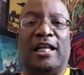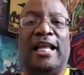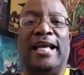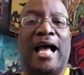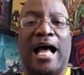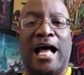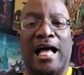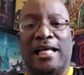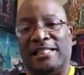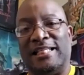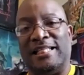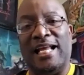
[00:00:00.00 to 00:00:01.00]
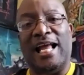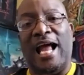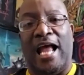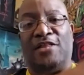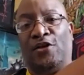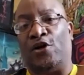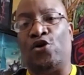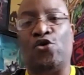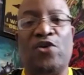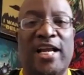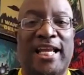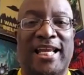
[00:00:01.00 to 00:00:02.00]
Klingons and the
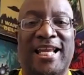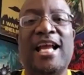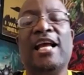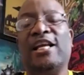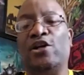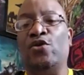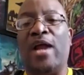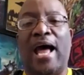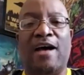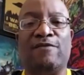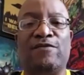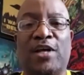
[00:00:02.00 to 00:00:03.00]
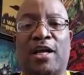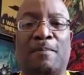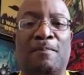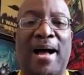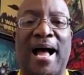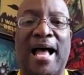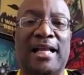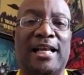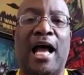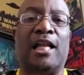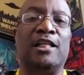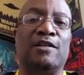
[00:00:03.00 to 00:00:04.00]
Kree. You have the combined
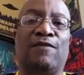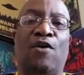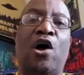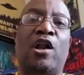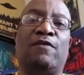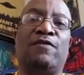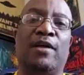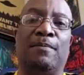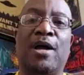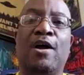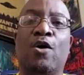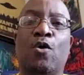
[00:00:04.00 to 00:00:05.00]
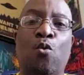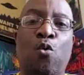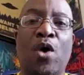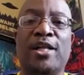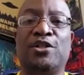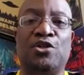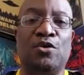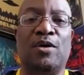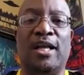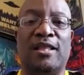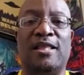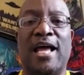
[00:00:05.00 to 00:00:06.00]
knowledge of all of them. Once you
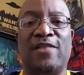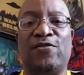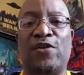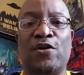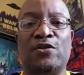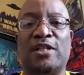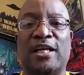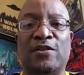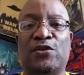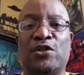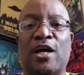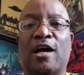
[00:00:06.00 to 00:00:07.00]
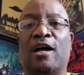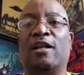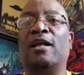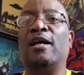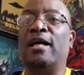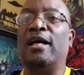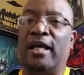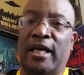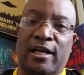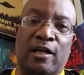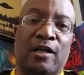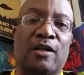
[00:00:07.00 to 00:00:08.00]
get that 13th skull,
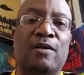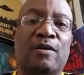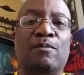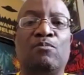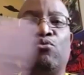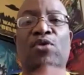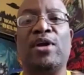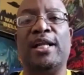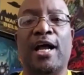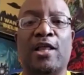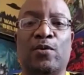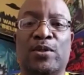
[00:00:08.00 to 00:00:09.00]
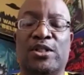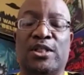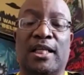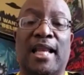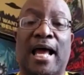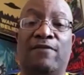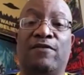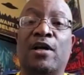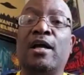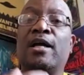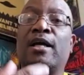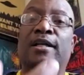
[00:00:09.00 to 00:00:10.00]
it'll bring the other ones to life.
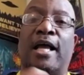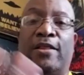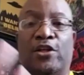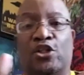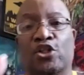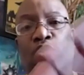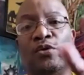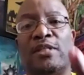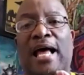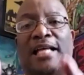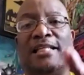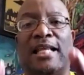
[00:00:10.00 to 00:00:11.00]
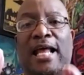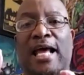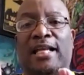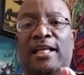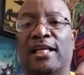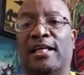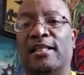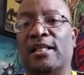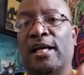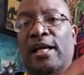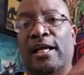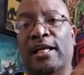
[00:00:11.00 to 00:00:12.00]
Now, the two sides of that is
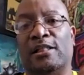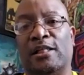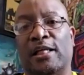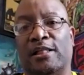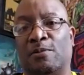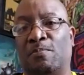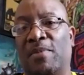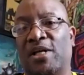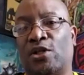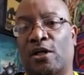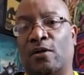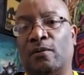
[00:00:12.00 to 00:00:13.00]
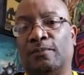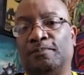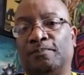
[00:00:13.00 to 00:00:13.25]
it's mystical.